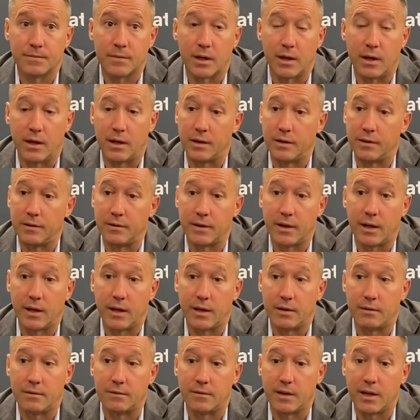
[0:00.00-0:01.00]

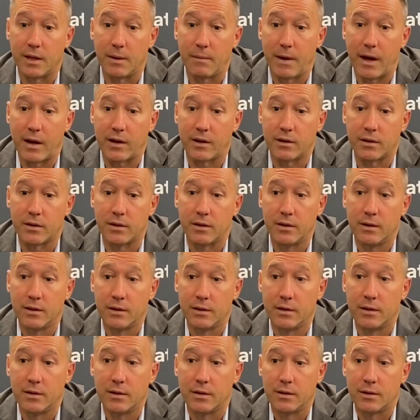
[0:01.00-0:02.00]
And the amount of
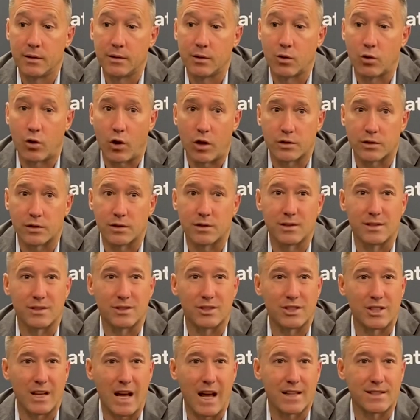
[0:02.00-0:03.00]
crosses and
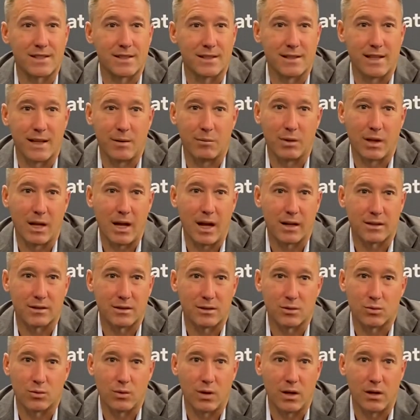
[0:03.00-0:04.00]
shots that they blocked
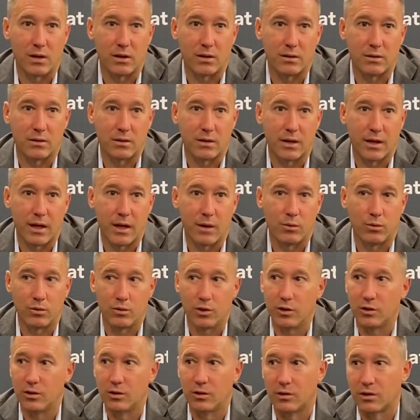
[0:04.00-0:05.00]
as well. Again,
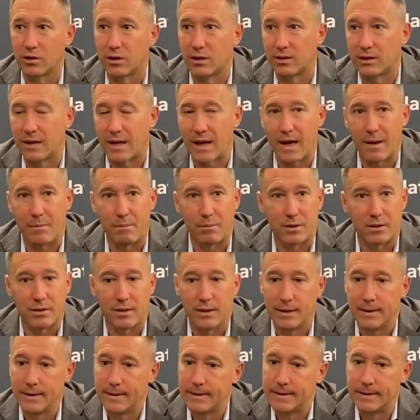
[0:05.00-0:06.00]
you'll look at that, but
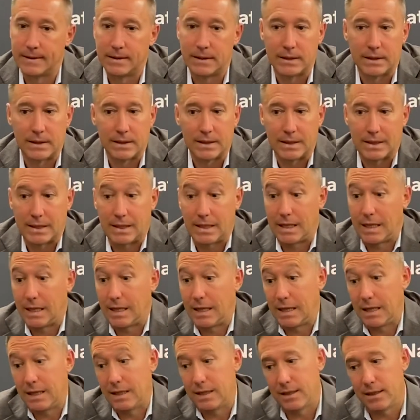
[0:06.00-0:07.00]

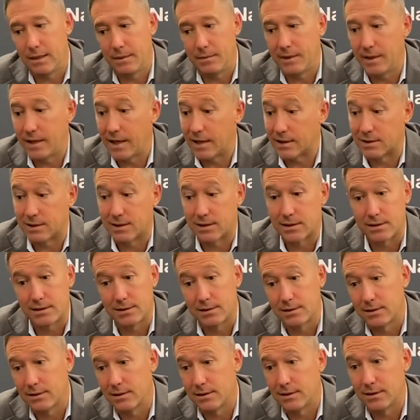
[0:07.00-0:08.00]
I mean, that's...
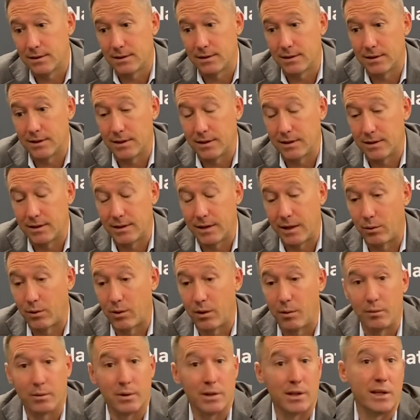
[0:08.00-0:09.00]
they were
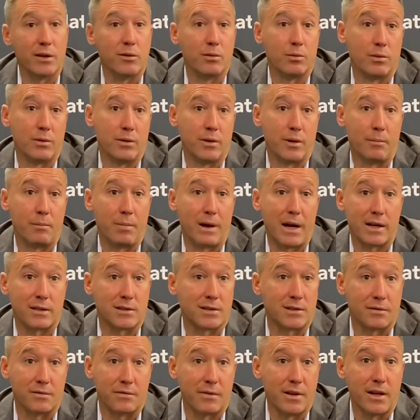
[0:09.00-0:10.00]
unbelievable in the box
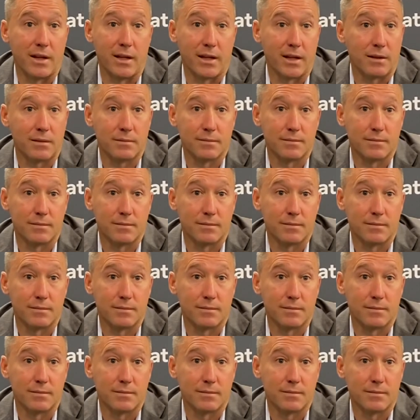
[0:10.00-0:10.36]
defending.